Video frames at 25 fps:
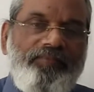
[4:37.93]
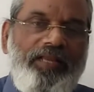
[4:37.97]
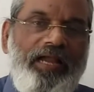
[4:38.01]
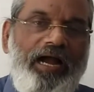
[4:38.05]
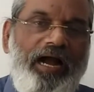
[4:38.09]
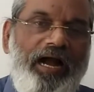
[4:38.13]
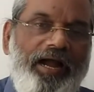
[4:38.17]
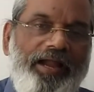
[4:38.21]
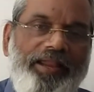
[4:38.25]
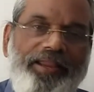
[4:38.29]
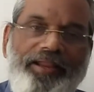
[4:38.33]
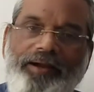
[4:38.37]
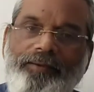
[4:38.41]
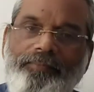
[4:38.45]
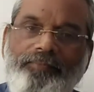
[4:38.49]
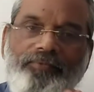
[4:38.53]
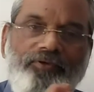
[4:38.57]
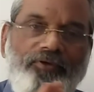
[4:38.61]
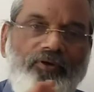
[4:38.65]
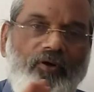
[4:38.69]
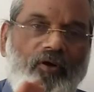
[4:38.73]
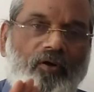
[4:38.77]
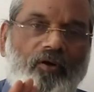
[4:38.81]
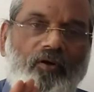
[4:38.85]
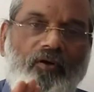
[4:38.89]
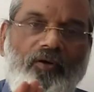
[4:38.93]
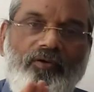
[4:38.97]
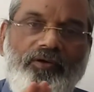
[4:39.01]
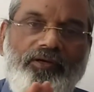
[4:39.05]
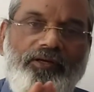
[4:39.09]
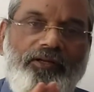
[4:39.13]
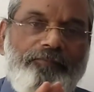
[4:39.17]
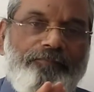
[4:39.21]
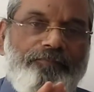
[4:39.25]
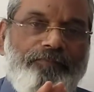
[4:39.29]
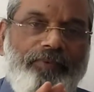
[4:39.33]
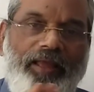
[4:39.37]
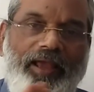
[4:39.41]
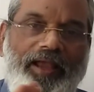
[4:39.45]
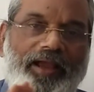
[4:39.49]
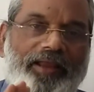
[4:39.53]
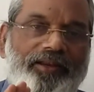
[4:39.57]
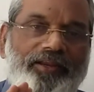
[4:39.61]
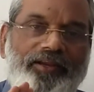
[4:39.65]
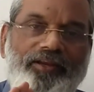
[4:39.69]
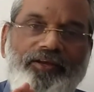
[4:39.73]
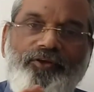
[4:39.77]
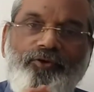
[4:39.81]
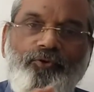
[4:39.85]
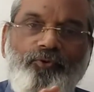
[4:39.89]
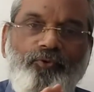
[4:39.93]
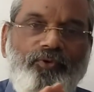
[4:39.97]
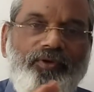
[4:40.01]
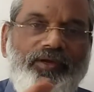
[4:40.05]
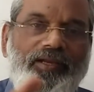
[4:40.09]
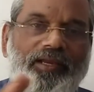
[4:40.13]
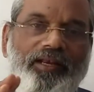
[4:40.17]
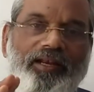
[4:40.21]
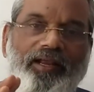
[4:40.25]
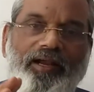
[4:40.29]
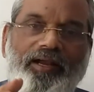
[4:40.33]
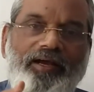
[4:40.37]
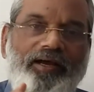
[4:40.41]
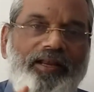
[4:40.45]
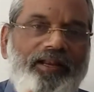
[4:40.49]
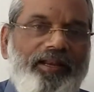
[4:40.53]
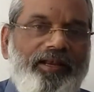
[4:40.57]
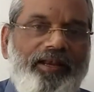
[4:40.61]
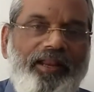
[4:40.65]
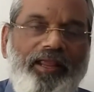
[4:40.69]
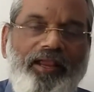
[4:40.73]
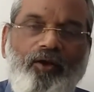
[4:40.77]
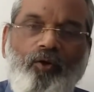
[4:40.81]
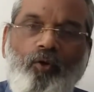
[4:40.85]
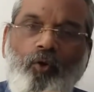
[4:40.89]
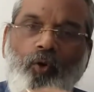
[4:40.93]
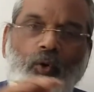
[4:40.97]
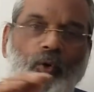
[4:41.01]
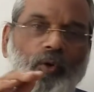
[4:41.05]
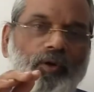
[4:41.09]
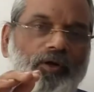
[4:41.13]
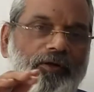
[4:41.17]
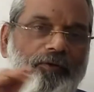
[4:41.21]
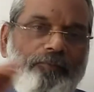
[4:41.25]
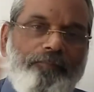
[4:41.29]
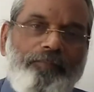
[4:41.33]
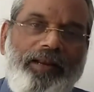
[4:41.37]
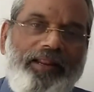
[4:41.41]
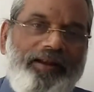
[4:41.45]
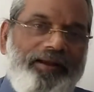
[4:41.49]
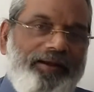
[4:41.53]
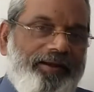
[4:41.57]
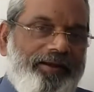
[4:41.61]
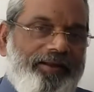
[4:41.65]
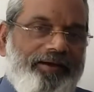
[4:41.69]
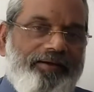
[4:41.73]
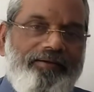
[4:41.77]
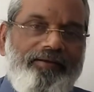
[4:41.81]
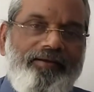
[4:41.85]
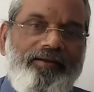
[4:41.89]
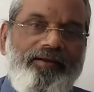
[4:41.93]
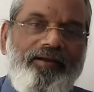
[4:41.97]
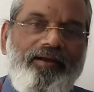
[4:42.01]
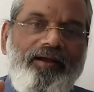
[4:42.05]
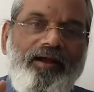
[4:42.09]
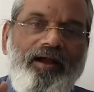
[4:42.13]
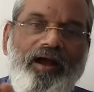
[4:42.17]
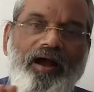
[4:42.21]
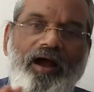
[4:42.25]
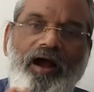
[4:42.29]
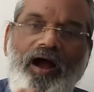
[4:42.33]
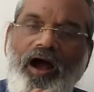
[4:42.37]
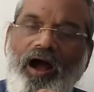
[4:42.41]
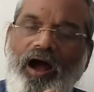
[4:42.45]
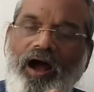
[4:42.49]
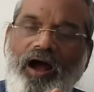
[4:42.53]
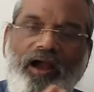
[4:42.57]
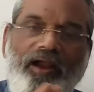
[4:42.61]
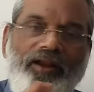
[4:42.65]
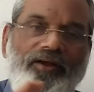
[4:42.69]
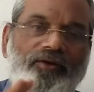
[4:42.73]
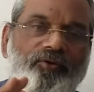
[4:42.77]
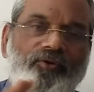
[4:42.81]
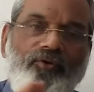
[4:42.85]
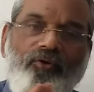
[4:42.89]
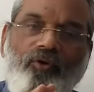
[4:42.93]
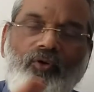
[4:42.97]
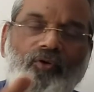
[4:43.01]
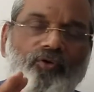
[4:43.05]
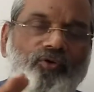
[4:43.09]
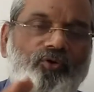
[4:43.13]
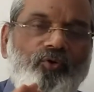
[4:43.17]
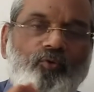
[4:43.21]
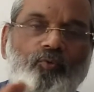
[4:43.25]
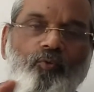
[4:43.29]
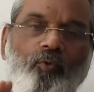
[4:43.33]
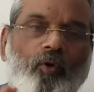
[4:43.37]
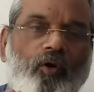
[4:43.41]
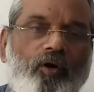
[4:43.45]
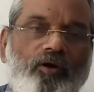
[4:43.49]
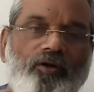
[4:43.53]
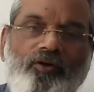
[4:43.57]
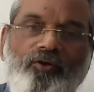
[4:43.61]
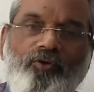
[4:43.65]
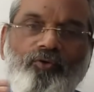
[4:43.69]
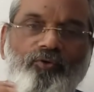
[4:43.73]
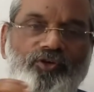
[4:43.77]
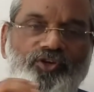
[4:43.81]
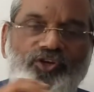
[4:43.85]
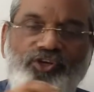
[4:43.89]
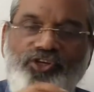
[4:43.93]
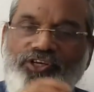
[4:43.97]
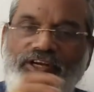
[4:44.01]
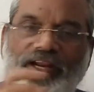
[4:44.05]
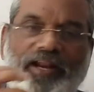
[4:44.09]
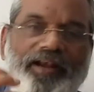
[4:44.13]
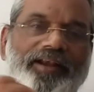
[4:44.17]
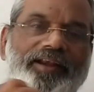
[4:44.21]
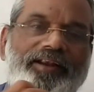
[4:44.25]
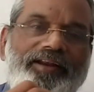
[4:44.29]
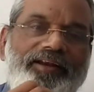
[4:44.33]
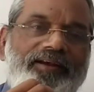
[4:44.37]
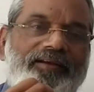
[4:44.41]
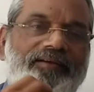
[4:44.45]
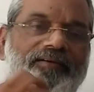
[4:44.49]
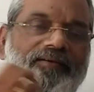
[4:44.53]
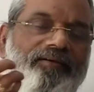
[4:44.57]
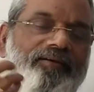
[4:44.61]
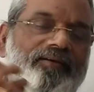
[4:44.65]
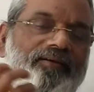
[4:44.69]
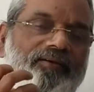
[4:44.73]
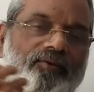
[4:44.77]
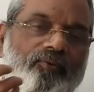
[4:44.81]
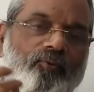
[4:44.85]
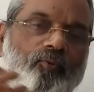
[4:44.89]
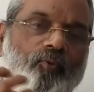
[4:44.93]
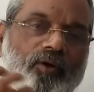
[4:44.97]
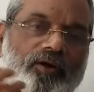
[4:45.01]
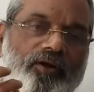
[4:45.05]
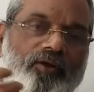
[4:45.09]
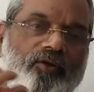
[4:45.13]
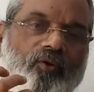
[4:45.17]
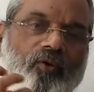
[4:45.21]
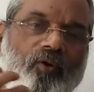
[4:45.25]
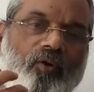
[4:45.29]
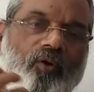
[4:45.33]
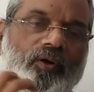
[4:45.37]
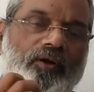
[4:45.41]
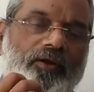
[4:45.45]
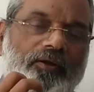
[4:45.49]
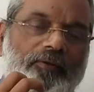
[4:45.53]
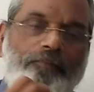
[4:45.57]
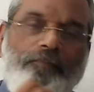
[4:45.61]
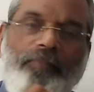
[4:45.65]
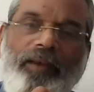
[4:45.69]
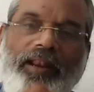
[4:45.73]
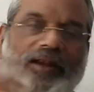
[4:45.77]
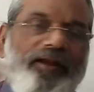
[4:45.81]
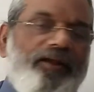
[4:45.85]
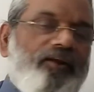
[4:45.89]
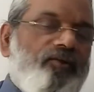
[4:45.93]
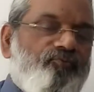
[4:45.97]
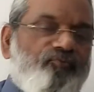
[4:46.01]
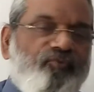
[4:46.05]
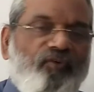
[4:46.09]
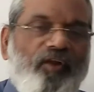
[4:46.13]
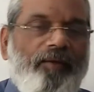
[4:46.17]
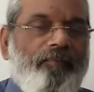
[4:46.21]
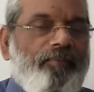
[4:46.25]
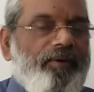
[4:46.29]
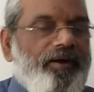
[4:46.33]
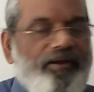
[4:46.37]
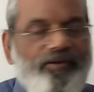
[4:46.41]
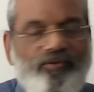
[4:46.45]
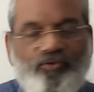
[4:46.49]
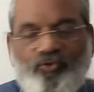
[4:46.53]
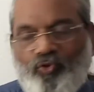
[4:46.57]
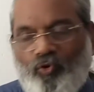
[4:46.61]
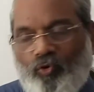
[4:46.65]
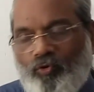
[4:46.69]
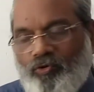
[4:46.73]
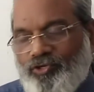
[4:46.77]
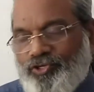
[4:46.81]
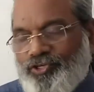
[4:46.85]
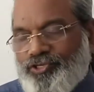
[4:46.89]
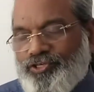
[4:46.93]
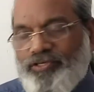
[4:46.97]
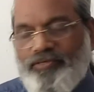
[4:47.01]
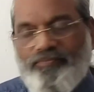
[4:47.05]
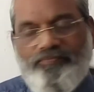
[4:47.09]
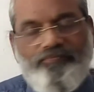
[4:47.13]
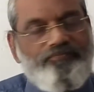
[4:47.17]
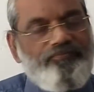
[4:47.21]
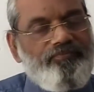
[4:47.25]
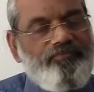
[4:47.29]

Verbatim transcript: I am not planning to kill her in a cold blood. I do not want to shed it, what cold blood from her throat.